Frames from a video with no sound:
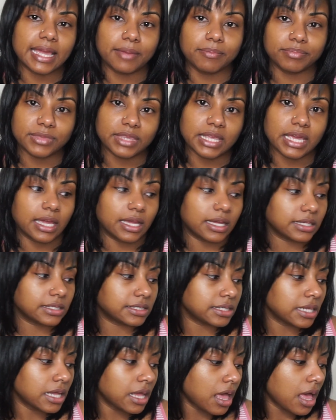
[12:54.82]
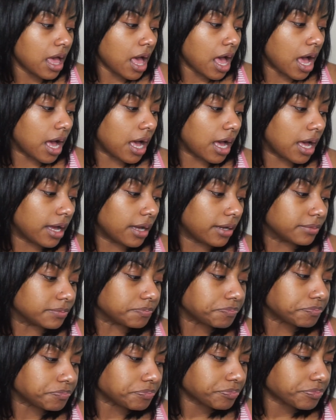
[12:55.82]
things.
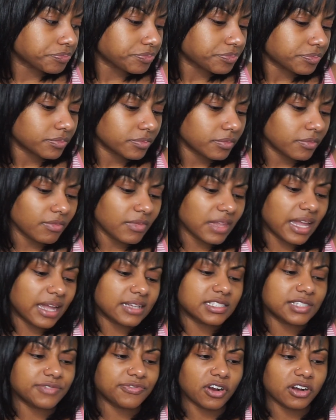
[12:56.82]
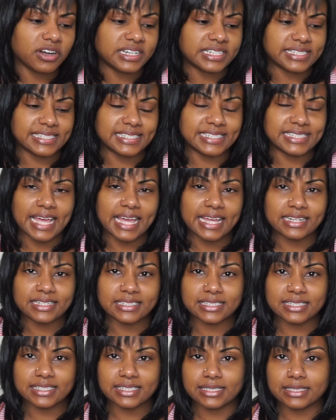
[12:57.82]
As far as
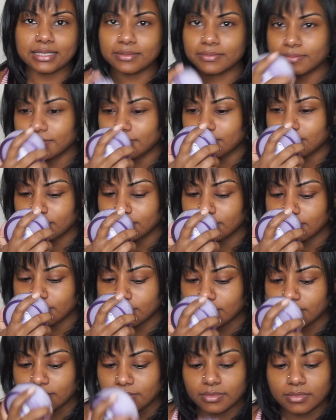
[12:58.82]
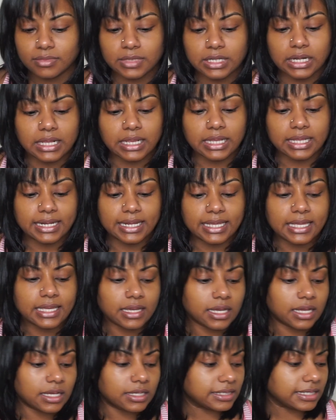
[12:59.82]
scents, the
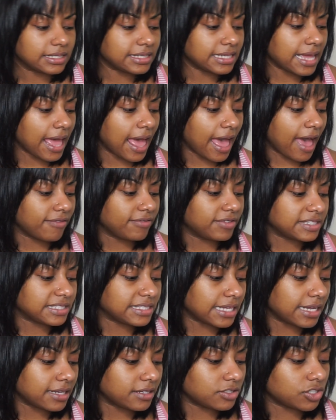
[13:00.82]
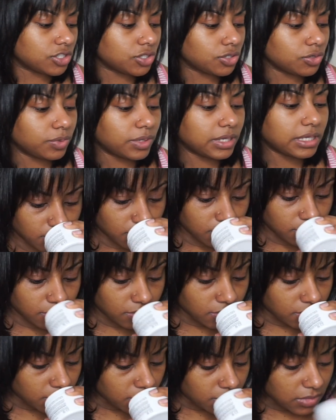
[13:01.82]
Clinique doesn't have a scent to it.
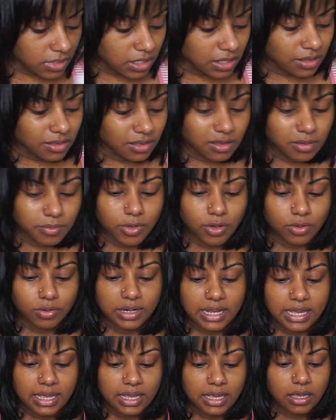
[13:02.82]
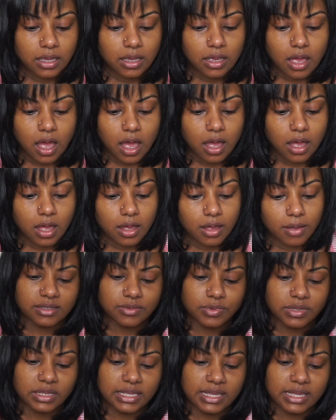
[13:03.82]
The Monet doesn't really